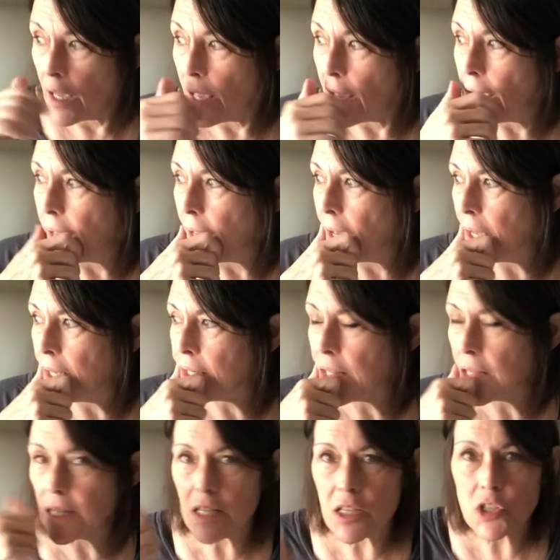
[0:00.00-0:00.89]

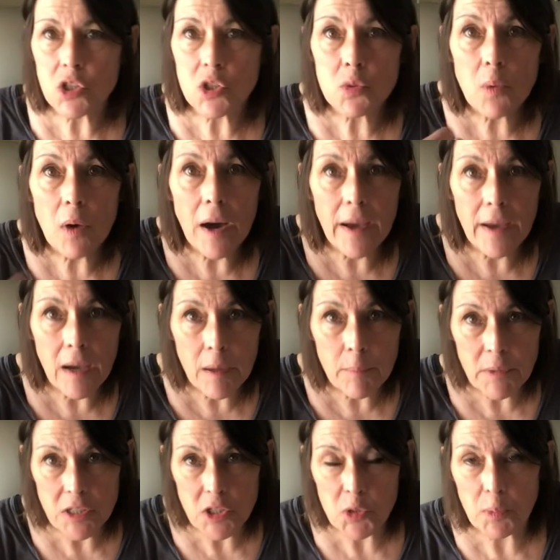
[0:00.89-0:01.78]
And this is why
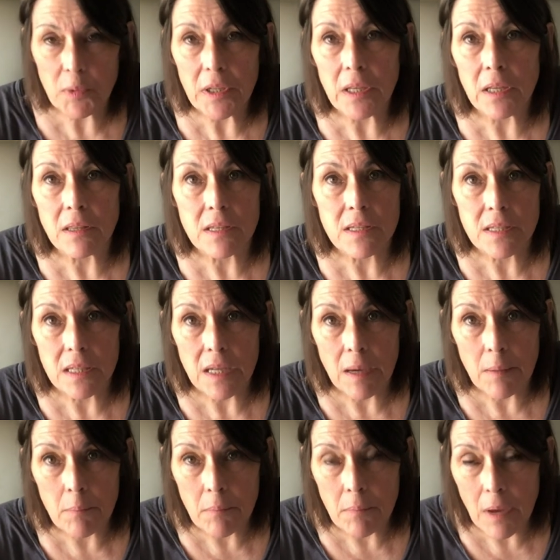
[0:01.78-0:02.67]
I'm explaining this, and
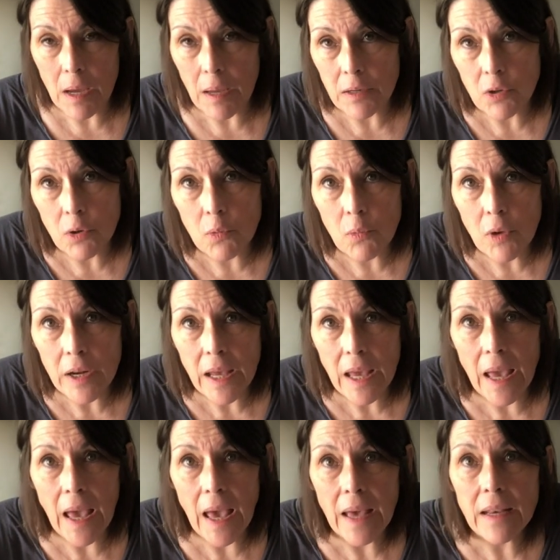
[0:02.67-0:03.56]
I'm, I don't want
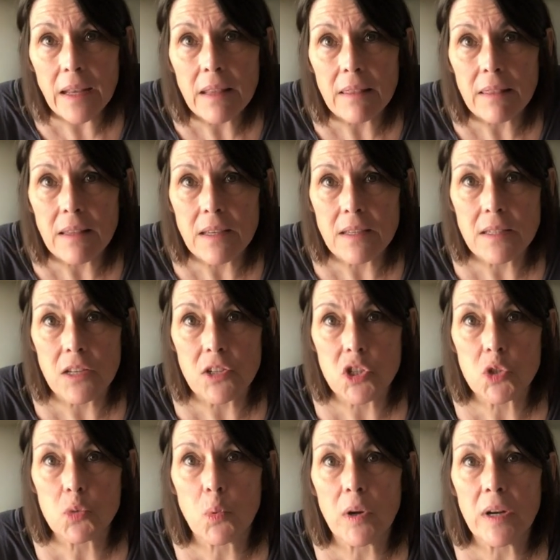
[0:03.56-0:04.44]
to edit this. I
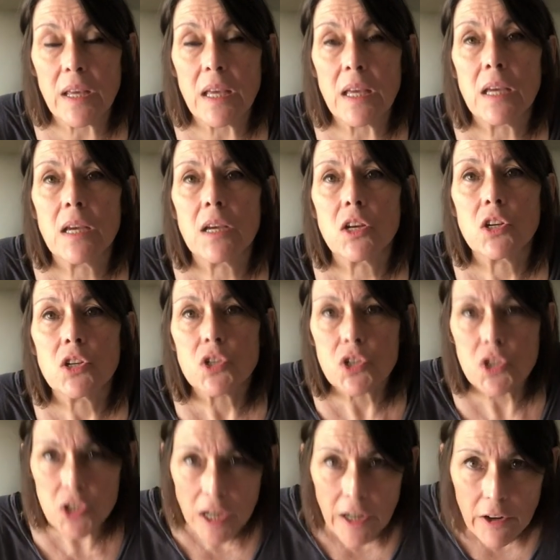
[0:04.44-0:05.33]
just want to
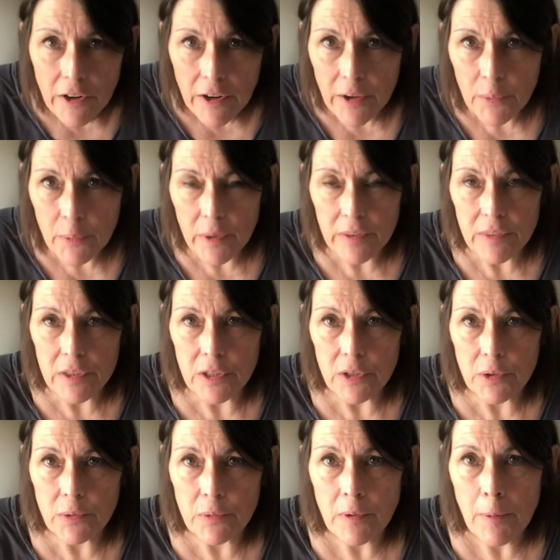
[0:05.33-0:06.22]
share it with
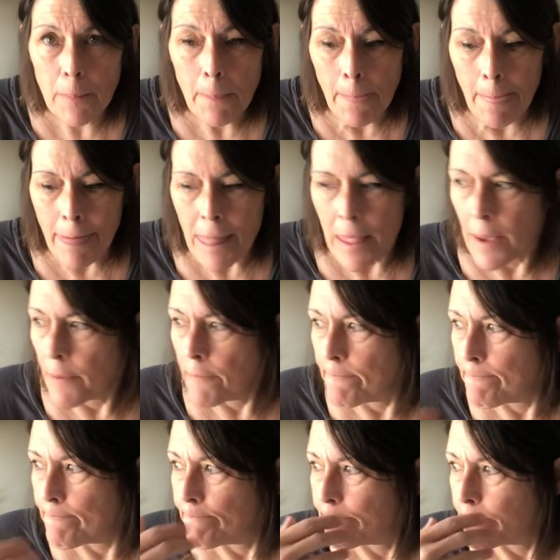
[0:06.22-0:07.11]
you.
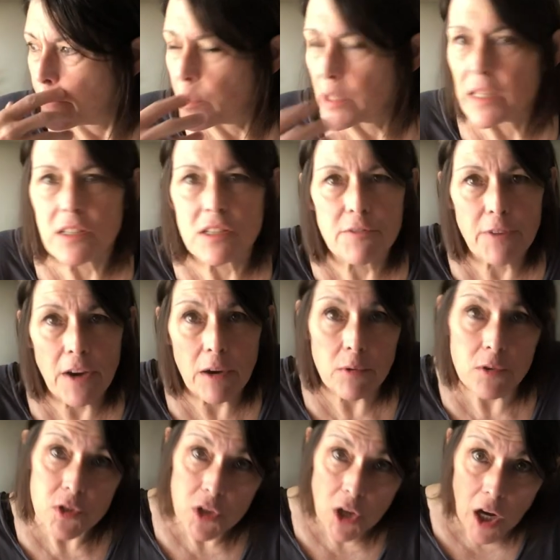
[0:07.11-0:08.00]
Because if I
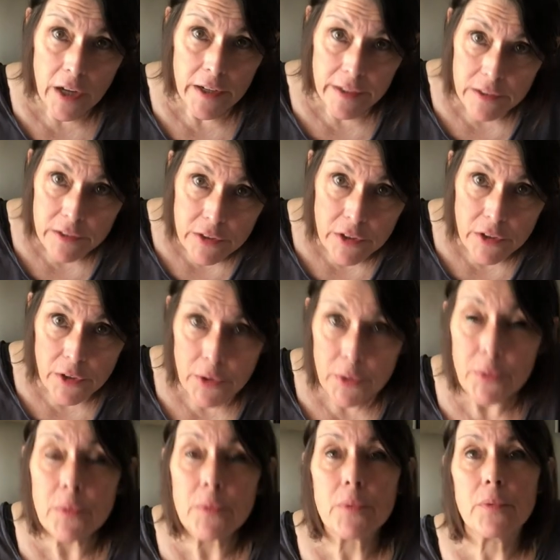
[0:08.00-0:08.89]
was talking to
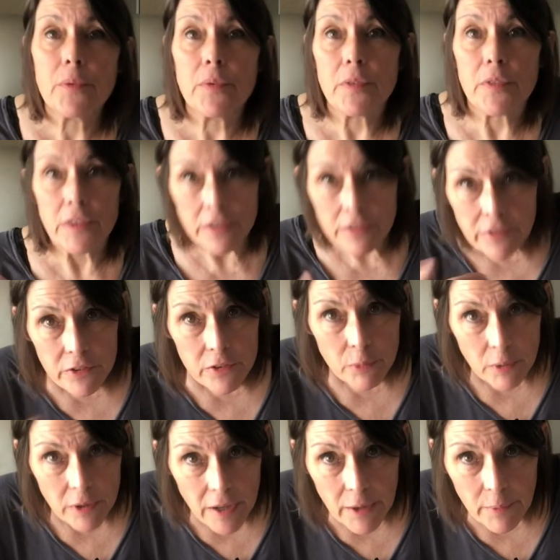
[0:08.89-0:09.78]
you, this is
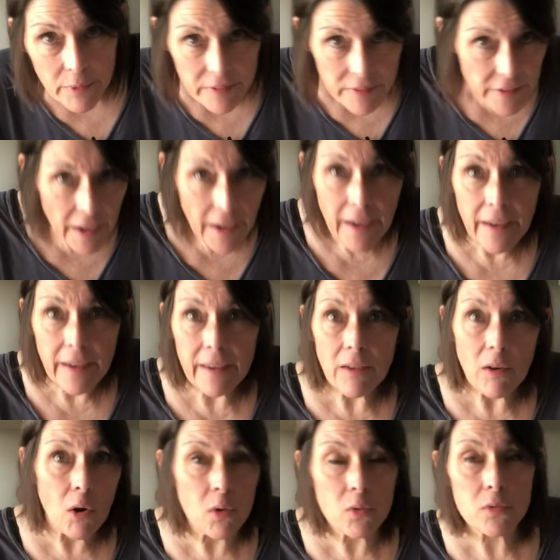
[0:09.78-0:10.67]
what I would say.
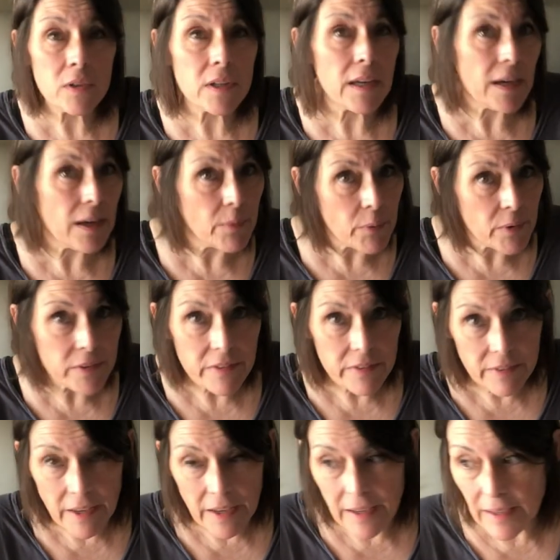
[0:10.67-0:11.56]
Only I would
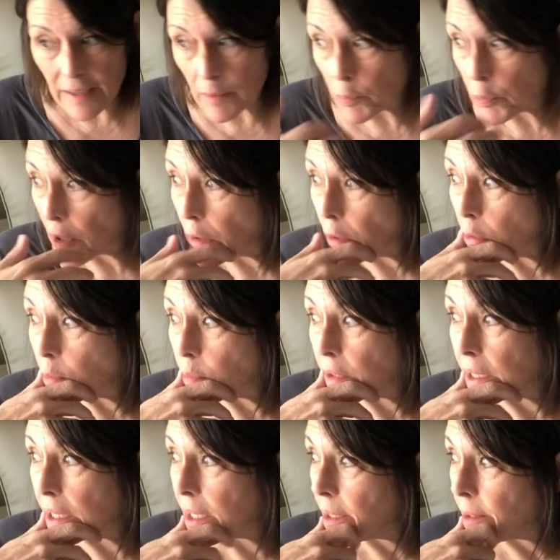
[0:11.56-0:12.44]
say it
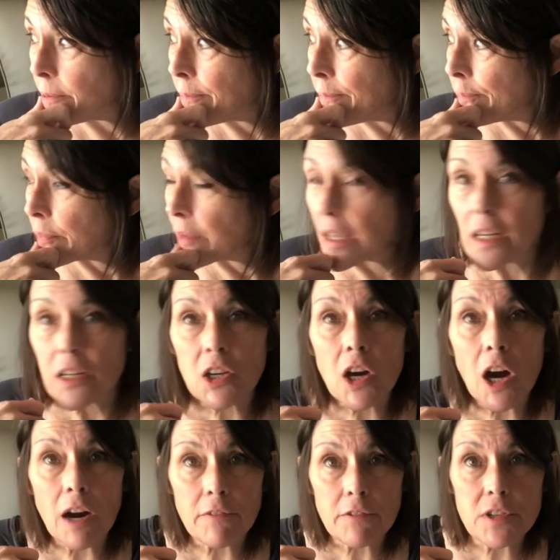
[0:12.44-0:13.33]
probably in
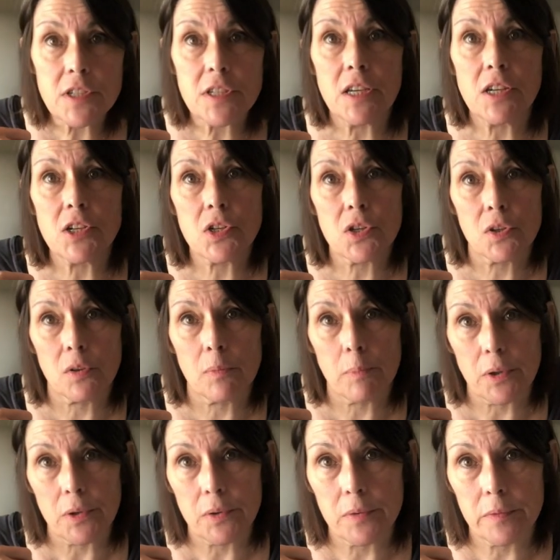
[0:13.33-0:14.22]
conversational
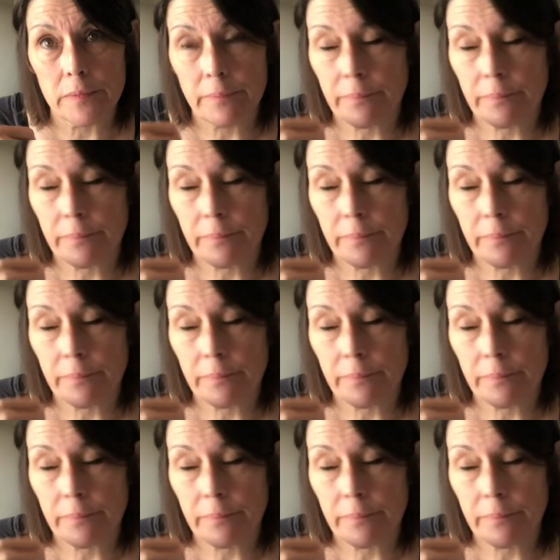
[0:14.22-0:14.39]
mode.